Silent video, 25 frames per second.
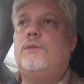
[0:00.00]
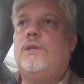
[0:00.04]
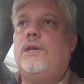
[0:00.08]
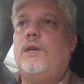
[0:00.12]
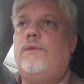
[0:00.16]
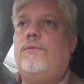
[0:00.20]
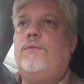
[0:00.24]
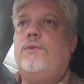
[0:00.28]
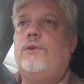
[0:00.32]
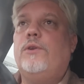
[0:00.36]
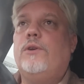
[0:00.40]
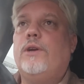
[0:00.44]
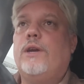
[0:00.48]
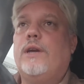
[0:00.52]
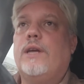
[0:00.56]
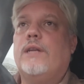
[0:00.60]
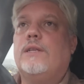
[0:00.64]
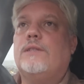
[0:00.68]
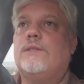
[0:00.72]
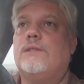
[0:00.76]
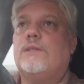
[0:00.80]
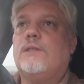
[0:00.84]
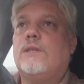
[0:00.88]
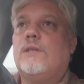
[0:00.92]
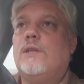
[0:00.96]
if you look
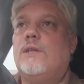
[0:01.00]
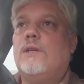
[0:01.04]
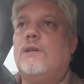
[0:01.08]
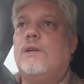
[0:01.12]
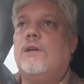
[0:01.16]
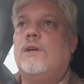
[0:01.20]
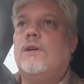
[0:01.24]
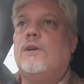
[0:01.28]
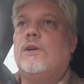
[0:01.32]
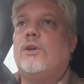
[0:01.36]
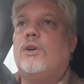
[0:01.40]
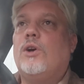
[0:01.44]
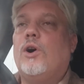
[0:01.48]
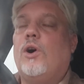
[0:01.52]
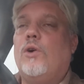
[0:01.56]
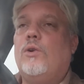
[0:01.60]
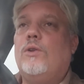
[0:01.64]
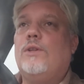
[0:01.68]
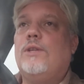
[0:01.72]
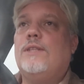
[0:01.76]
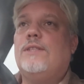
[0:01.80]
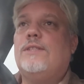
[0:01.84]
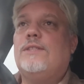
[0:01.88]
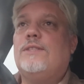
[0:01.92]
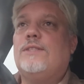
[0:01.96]
at
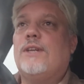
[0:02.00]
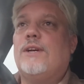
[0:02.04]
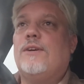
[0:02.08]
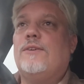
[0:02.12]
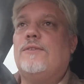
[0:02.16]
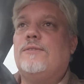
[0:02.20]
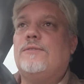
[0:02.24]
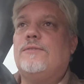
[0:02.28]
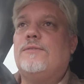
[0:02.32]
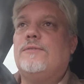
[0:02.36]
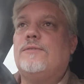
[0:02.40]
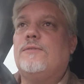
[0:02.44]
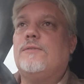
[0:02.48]
gold itself,